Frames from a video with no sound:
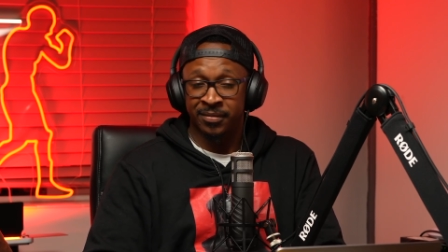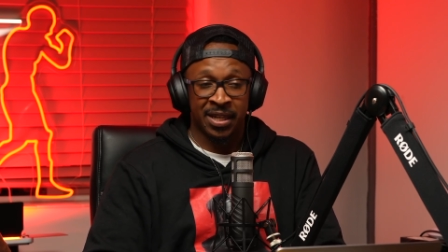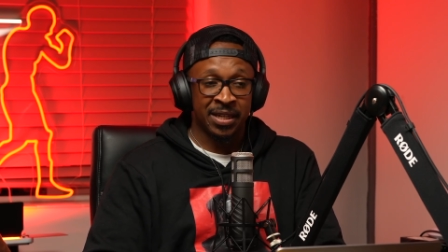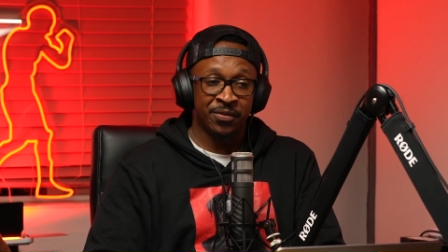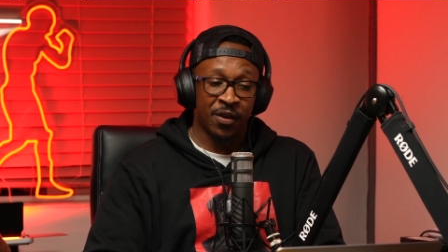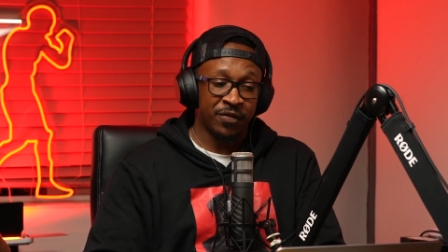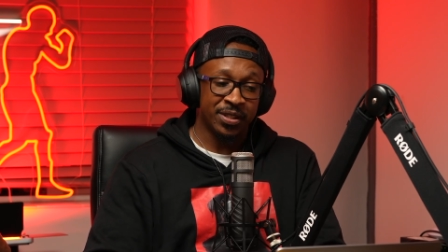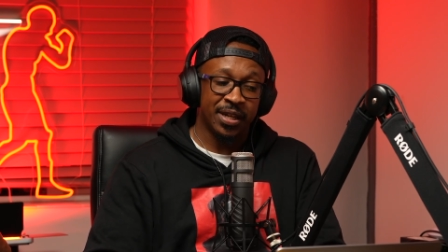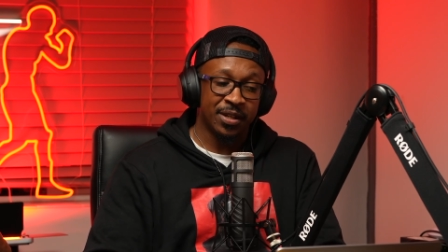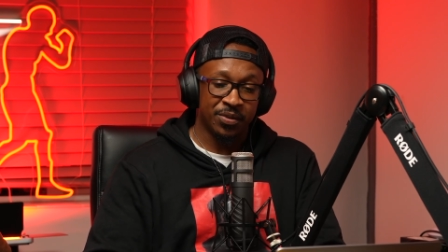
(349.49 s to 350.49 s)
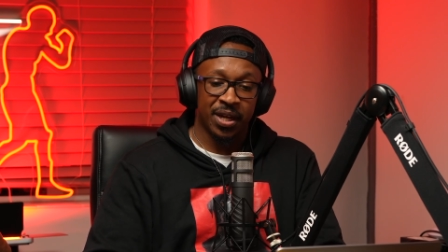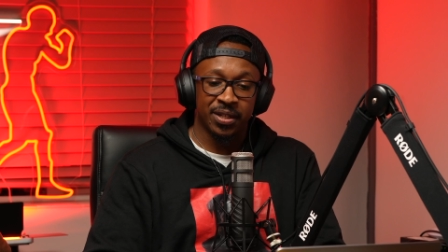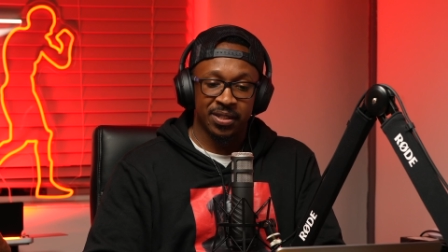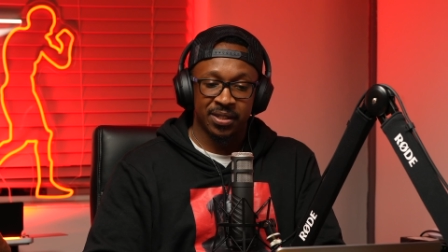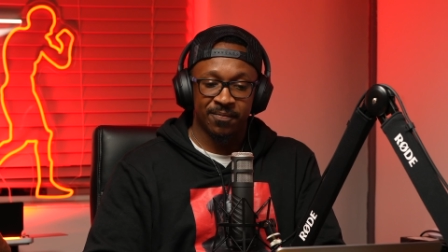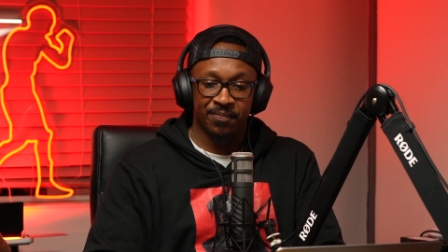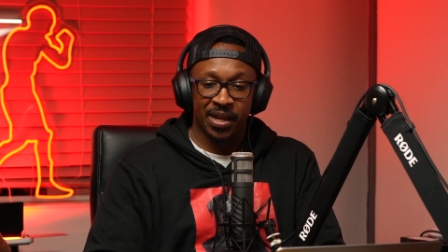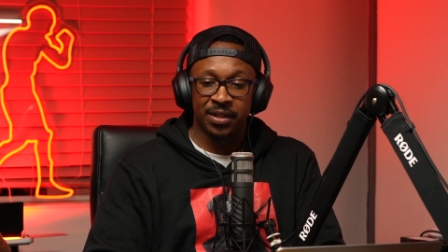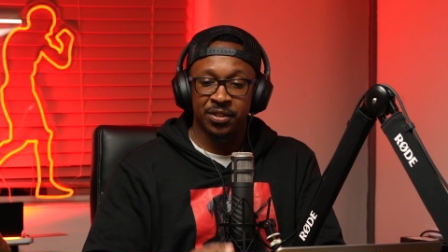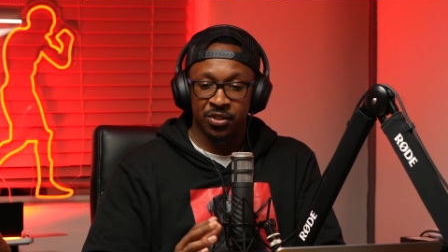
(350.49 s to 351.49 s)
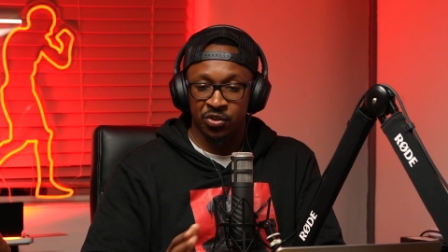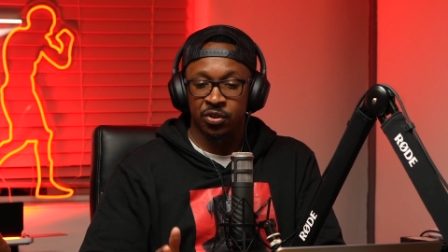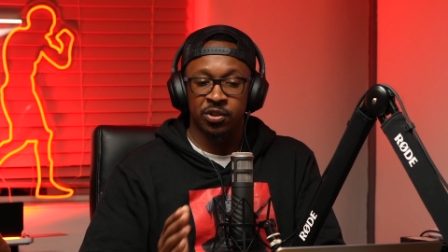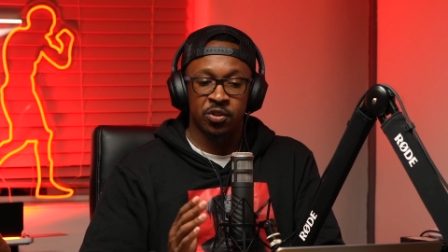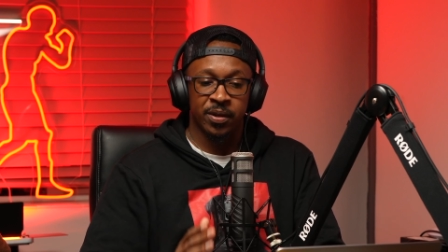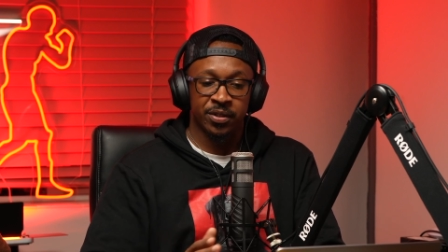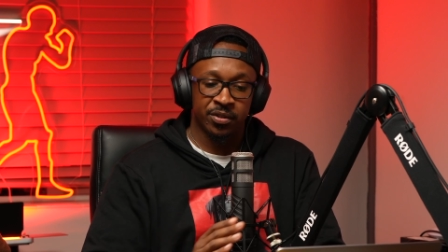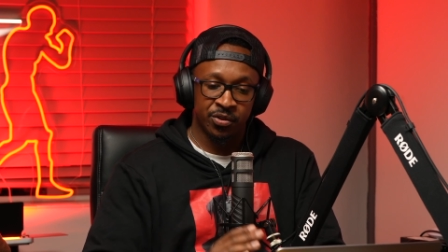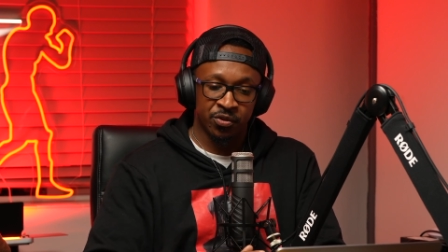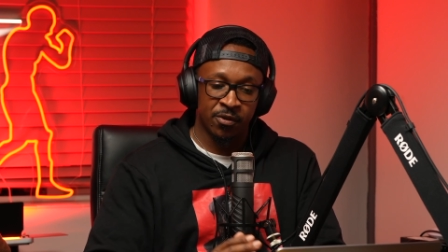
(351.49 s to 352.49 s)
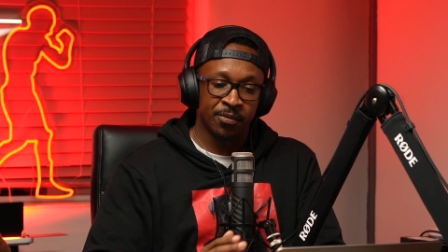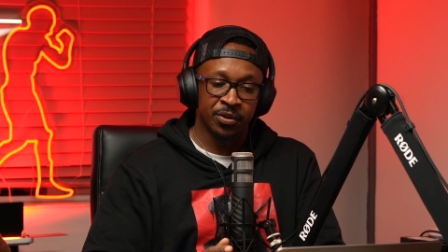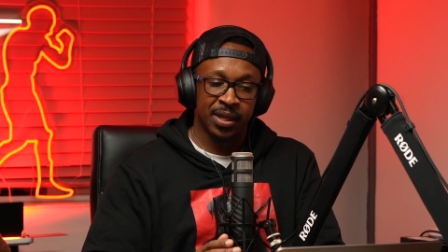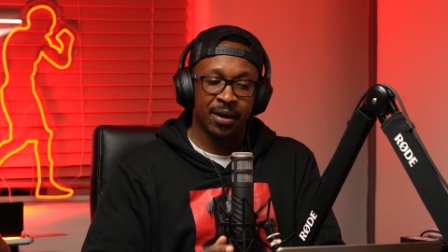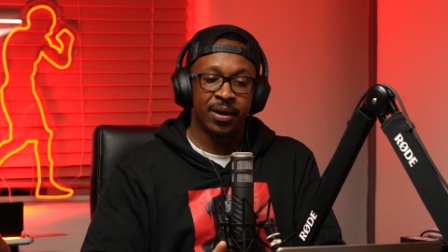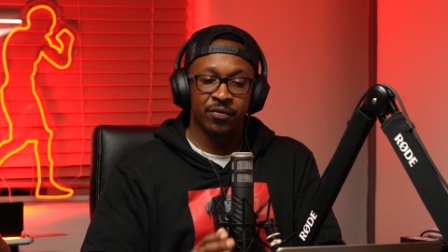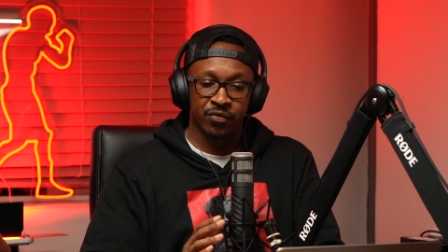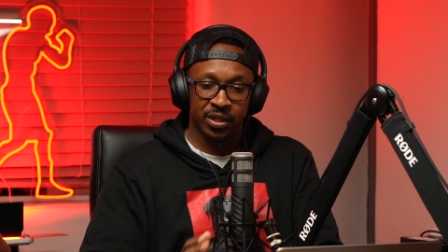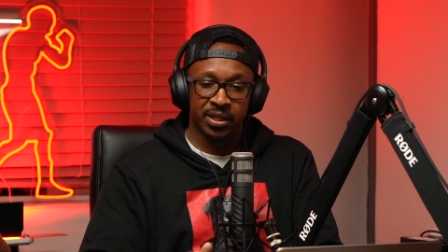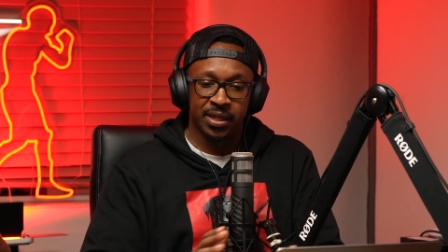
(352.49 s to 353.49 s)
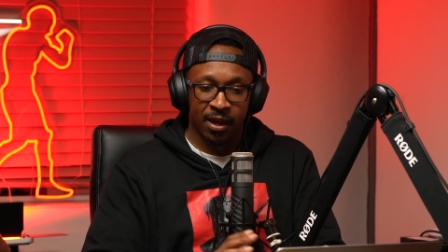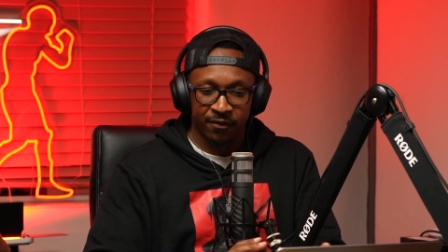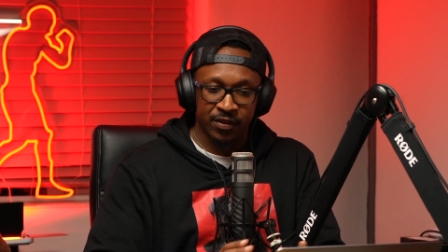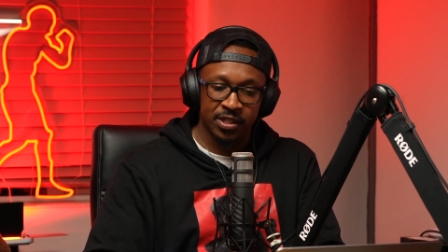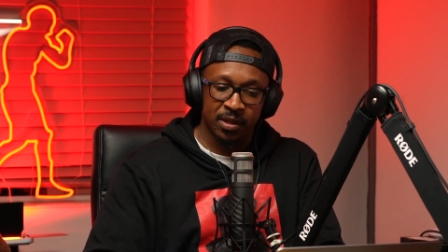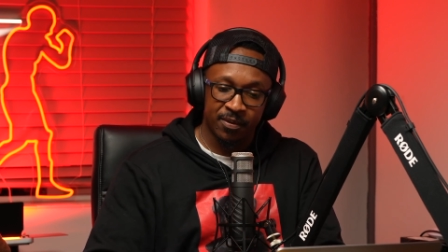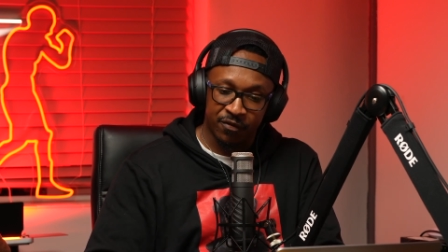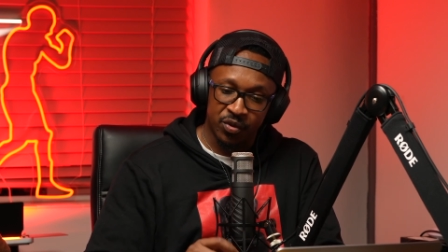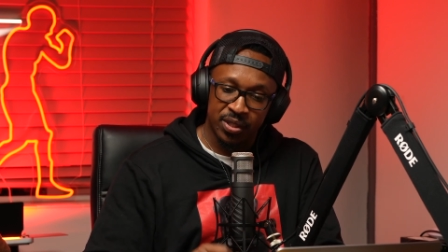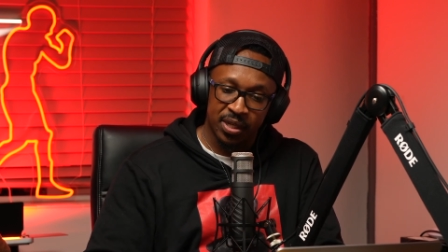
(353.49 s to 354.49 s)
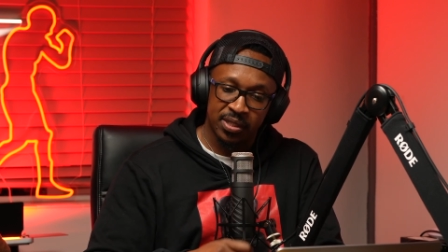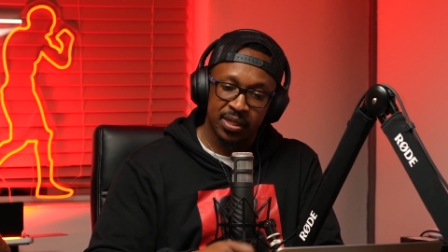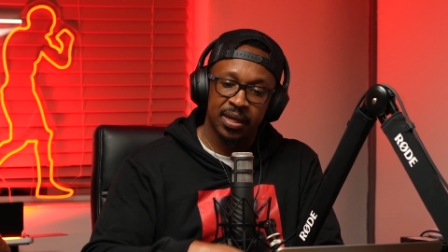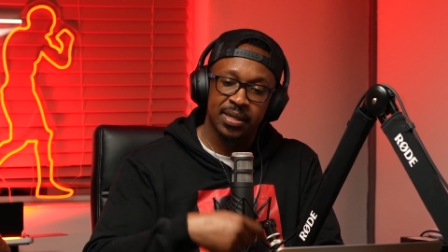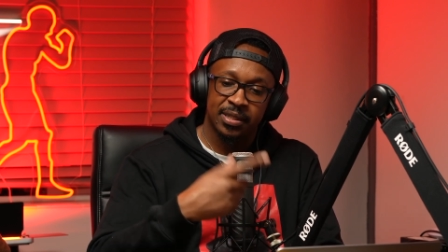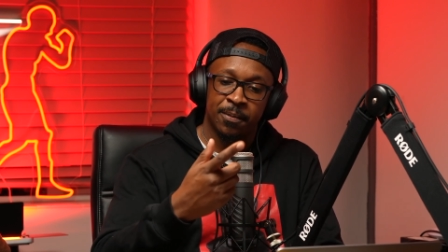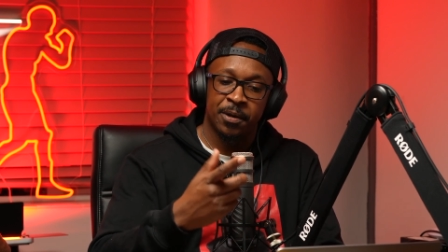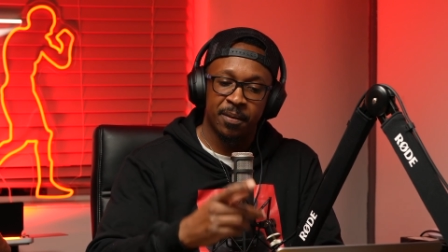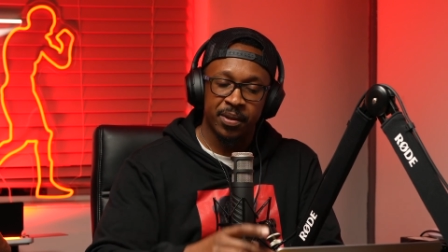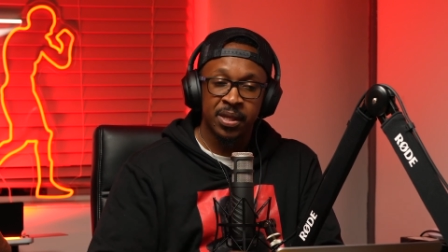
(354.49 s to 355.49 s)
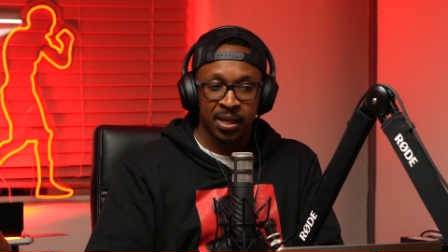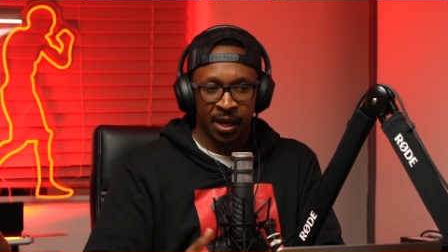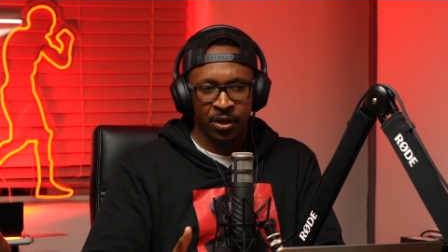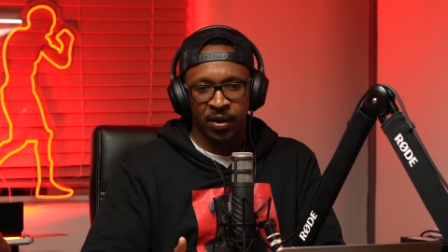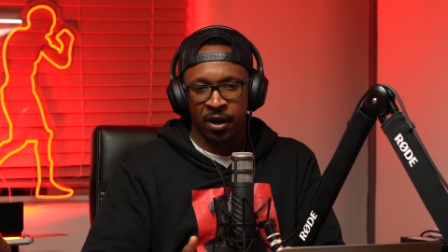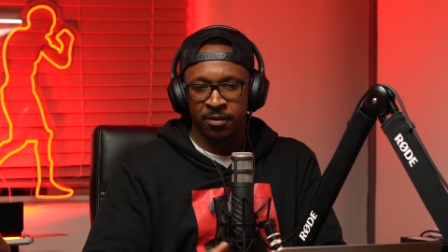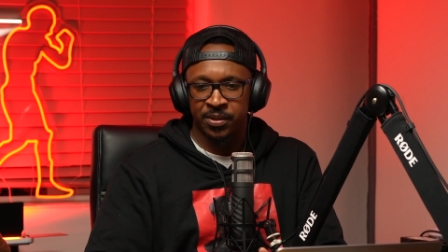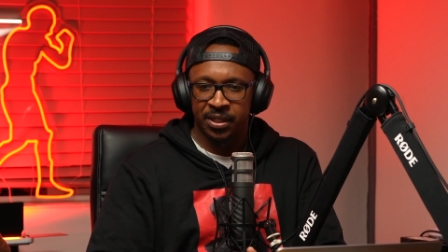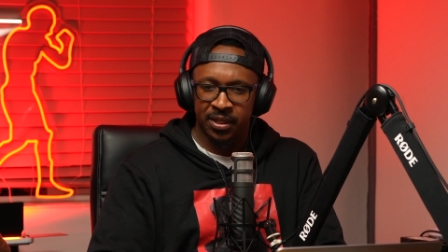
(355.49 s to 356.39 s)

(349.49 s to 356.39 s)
and they've definitely done that with Anderson. Anderson's got to go back to the drawing board now and really tighten things up before he does take that step up. I know Arum said